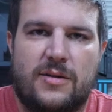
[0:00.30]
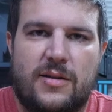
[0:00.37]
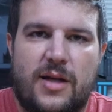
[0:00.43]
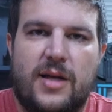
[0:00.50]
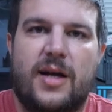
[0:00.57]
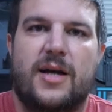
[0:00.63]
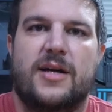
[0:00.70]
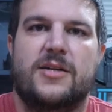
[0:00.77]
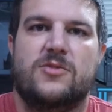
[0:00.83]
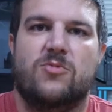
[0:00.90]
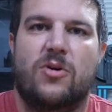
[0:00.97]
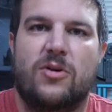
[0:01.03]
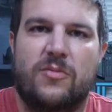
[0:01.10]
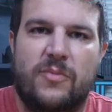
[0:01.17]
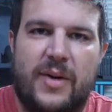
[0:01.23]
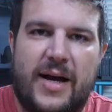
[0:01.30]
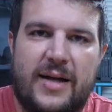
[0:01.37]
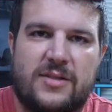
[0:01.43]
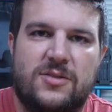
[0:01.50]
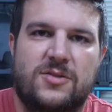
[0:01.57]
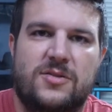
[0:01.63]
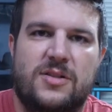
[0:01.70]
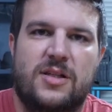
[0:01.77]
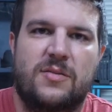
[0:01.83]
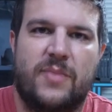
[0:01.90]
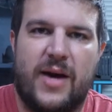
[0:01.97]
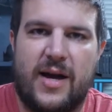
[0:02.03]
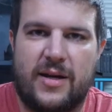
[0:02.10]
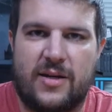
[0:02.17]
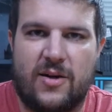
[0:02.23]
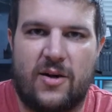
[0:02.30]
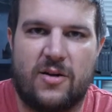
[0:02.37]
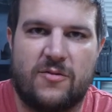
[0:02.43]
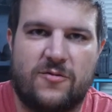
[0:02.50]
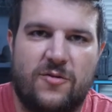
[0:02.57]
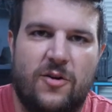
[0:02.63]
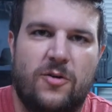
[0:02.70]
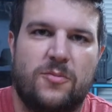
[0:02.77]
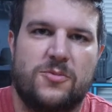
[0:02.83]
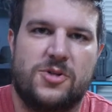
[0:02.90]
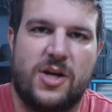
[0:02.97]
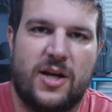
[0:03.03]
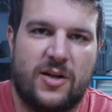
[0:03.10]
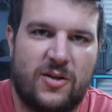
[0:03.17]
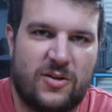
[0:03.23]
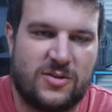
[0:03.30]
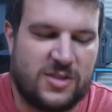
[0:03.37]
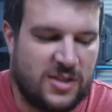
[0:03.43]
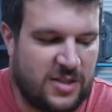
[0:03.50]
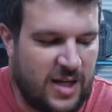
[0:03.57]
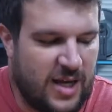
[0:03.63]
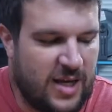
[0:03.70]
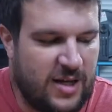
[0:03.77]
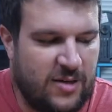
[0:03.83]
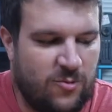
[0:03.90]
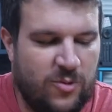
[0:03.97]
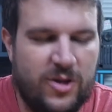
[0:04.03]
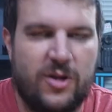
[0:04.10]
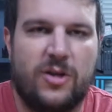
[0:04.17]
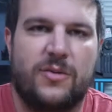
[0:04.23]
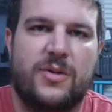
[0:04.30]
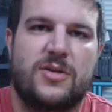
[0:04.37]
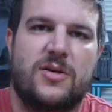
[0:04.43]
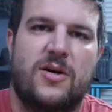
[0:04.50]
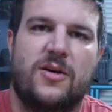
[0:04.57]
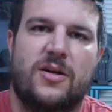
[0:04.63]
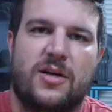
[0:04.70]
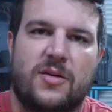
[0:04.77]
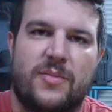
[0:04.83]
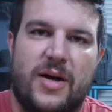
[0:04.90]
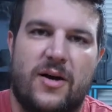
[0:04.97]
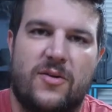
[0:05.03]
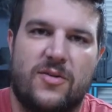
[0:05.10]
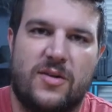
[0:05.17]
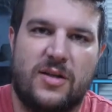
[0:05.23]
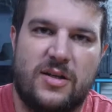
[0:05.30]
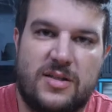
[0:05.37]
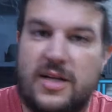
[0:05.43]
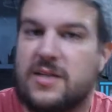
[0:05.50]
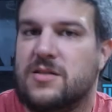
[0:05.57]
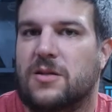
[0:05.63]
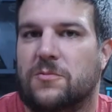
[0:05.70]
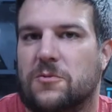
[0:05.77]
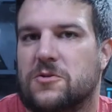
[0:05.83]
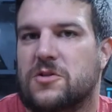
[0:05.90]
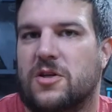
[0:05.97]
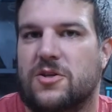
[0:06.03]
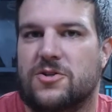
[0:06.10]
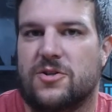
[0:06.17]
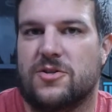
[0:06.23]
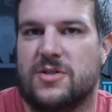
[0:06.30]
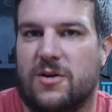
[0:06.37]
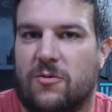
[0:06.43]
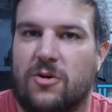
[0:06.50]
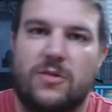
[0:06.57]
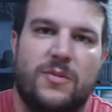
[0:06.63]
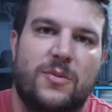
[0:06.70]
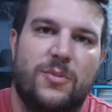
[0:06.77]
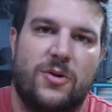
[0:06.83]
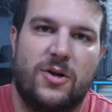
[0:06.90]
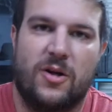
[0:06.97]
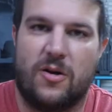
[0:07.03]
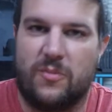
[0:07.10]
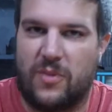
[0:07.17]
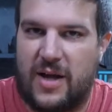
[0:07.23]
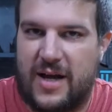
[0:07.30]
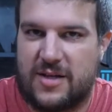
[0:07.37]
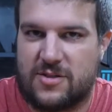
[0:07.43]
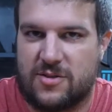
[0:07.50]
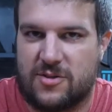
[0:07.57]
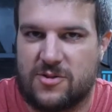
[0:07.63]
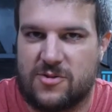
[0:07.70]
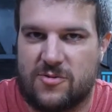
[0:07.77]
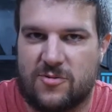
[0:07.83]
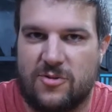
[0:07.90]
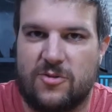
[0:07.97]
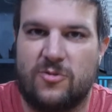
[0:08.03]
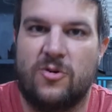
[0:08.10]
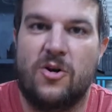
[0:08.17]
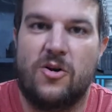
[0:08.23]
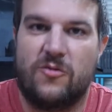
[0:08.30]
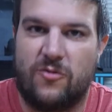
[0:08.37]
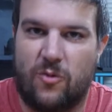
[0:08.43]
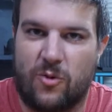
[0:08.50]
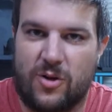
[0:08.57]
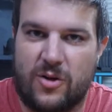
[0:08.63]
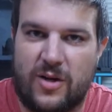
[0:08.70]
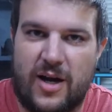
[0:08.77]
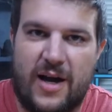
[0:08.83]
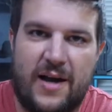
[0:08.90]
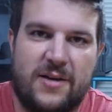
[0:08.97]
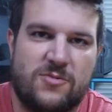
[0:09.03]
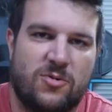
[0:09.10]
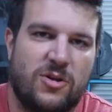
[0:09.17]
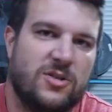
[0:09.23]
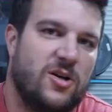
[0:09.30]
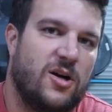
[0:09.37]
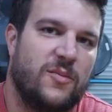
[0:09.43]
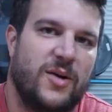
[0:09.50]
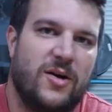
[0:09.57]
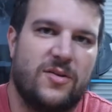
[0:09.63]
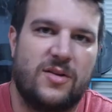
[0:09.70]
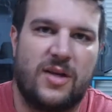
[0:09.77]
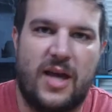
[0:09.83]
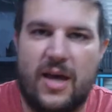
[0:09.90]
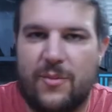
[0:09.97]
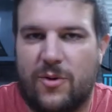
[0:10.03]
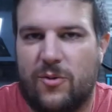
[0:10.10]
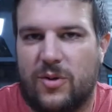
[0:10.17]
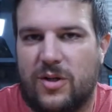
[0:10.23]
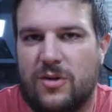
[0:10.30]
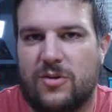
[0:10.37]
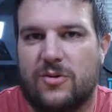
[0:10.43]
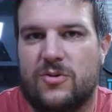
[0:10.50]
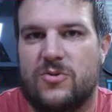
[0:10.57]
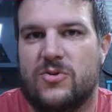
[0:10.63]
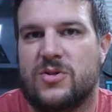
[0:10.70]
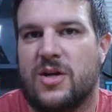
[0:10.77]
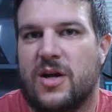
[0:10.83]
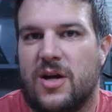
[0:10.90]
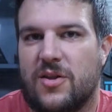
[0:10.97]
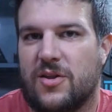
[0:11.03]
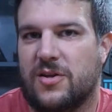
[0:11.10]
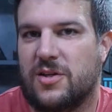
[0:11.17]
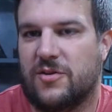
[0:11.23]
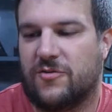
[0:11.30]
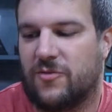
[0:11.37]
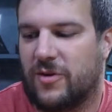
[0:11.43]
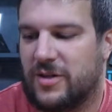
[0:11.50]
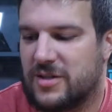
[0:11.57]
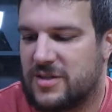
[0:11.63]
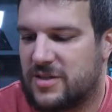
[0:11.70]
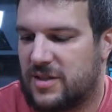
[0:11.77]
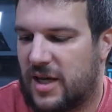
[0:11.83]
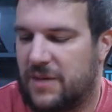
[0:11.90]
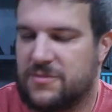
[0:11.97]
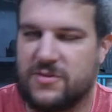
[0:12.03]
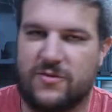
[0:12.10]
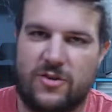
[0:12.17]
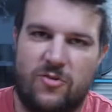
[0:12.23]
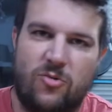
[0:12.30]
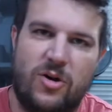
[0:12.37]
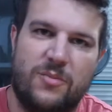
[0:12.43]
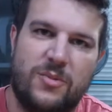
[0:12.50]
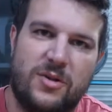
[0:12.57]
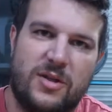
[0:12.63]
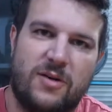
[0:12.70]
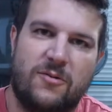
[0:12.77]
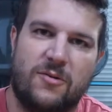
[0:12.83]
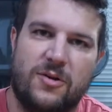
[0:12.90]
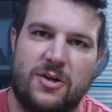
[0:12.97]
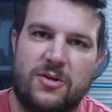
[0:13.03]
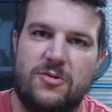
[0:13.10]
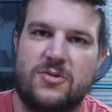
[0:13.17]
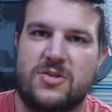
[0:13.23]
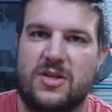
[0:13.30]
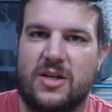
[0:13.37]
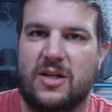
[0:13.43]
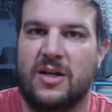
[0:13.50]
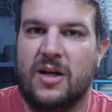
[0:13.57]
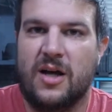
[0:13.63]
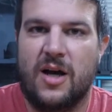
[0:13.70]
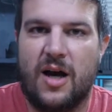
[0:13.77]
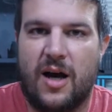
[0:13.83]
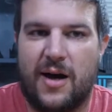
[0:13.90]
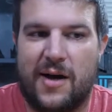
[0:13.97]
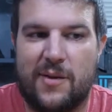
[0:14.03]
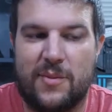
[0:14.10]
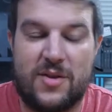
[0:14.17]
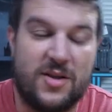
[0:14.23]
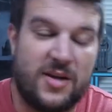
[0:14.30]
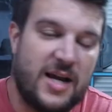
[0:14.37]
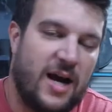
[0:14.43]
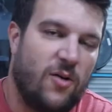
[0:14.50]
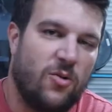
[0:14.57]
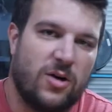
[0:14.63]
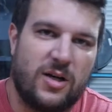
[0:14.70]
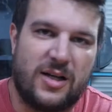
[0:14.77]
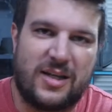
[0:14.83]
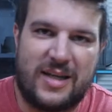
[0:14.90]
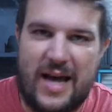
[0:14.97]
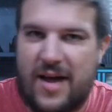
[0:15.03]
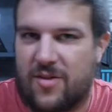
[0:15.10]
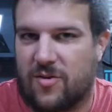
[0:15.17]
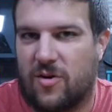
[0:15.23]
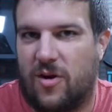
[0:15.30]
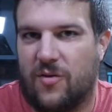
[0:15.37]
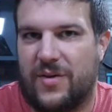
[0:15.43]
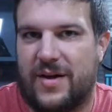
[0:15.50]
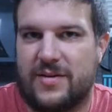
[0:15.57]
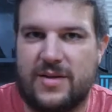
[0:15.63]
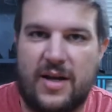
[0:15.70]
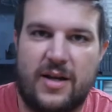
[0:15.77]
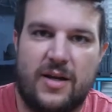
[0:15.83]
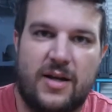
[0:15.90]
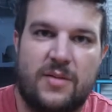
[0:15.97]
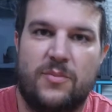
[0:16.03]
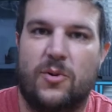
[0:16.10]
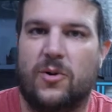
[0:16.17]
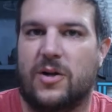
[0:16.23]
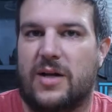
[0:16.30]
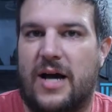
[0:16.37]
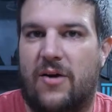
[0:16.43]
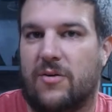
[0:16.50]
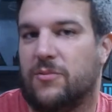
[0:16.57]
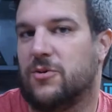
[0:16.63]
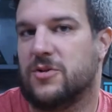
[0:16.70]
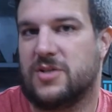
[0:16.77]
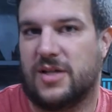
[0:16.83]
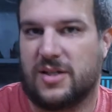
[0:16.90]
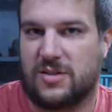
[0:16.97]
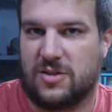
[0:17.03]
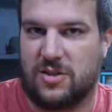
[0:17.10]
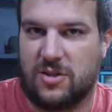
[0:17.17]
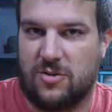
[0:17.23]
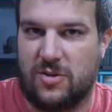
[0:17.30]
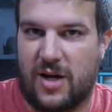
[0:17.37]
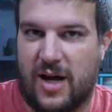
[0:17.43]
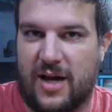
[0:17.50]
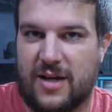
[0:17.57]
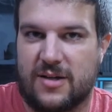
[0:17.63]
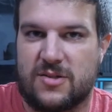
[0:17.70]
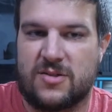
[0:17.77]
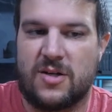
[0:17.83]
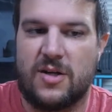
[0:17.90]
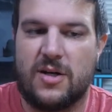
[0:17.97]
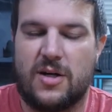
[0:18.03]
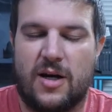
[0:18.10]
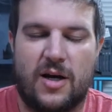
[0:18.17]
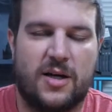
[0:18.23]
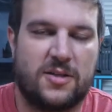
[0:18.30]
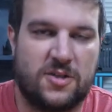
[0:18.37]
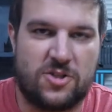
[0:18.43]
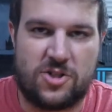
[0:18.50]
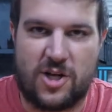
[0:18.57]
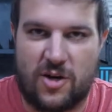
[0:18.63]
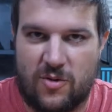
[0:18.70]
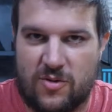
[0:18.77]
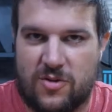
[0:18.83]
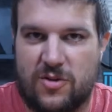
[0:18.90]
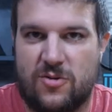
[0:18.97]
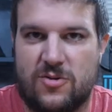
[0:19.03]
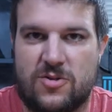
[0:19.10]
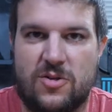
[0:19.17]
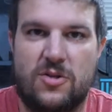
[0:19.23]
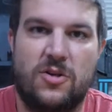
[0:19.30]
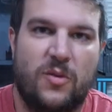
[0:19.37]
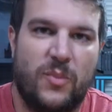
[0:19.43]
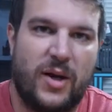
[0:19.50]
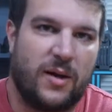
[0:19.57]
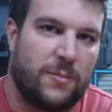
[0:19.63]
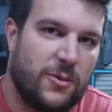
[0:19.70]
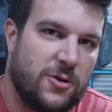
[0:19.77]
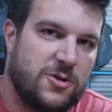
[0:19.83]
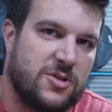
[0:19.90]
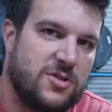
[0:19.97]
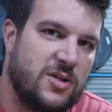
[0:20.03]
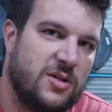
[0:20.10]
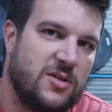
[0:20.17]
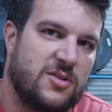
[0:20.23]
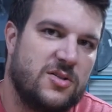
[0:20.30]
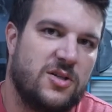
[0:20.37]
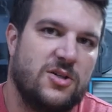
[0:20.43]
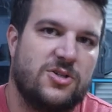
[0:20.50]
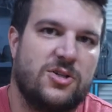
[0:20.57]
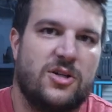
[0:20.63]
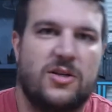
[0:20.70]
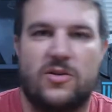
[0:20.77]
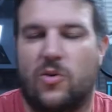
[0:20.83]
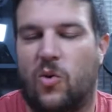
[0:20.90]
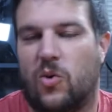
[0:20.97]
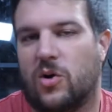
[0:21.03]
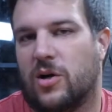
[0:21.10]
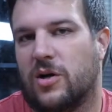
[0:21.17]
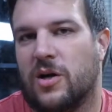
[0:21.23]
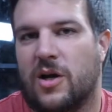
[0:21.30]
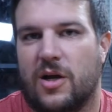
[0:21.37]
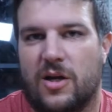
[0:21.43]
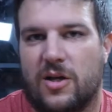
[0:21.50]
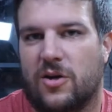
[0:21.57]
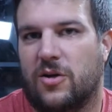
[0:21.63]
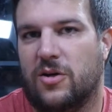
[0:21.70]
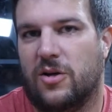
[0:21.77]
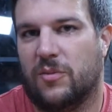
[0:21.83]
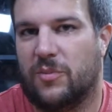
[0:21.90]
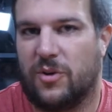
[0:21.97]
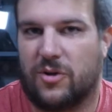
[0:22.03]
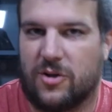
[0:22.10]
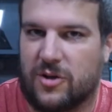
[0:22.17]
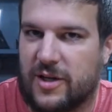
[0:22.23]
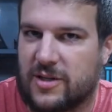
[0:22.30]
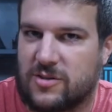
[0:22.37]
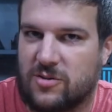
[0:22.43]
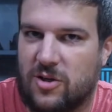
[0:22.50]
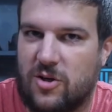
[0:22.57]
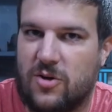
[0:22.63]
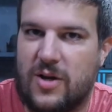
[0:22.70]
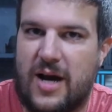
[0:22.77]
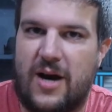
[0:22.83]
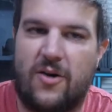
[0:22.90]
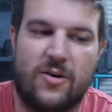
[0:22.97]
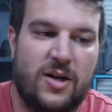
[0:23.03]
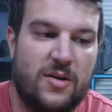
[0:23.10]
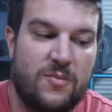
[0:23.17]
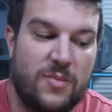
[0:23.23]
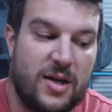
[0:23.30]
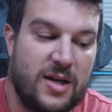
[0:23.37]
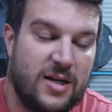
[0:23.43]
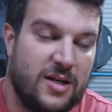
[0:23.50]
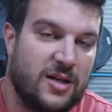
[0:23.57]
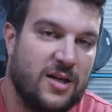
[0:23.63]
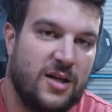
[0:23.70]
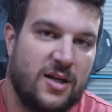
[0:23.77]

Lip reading: Hey guys, welcome back to the Backyard Foam channel. Today we are going to be talking about the testing procedures that we're going to be putting our blasters through for you guys. We're going to talk about the ammo we use, the different types of equipment that we're using, and then how we're going to gather all that data and put it out and present it to you guys to share with you so that you can make a purchasing decision, or you can build your next loadout and make